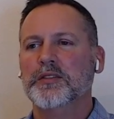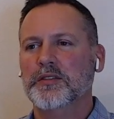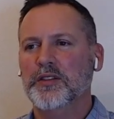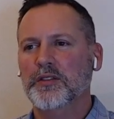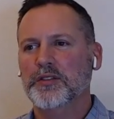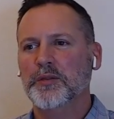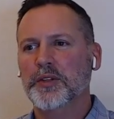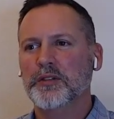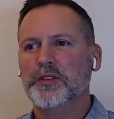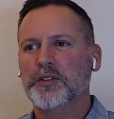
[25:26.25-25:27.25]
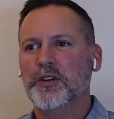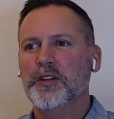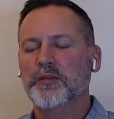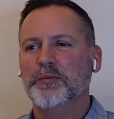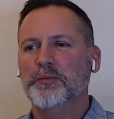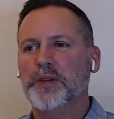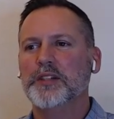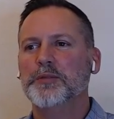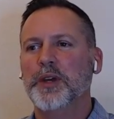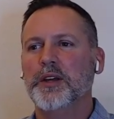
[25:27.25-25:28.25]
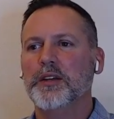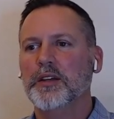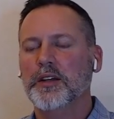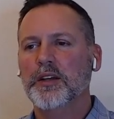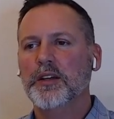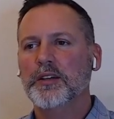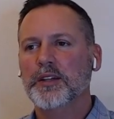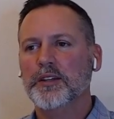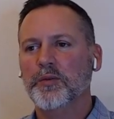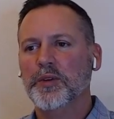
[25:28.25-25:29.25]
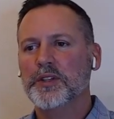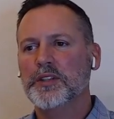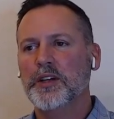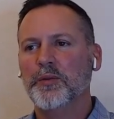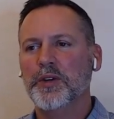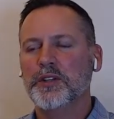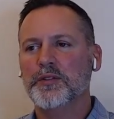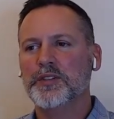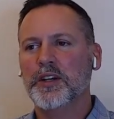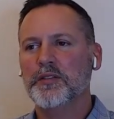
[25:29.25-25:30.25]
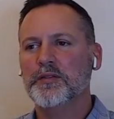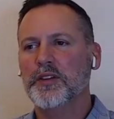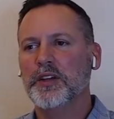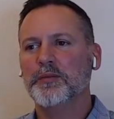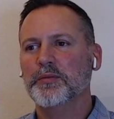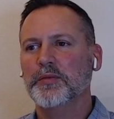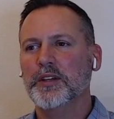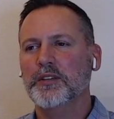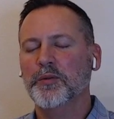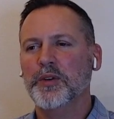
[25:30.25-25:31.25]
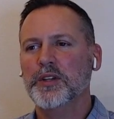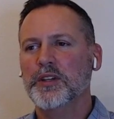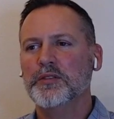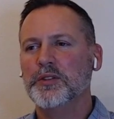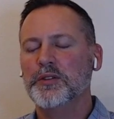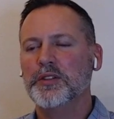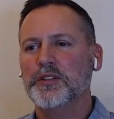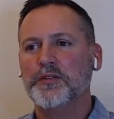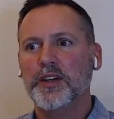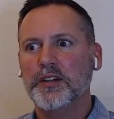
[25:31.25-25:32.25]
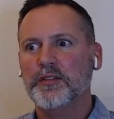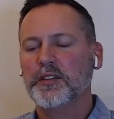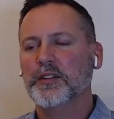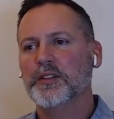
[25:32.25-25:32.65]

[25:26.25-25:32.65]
some good starting base pay. Like, what's that window of time frame? Like 1 year, 2 years, five?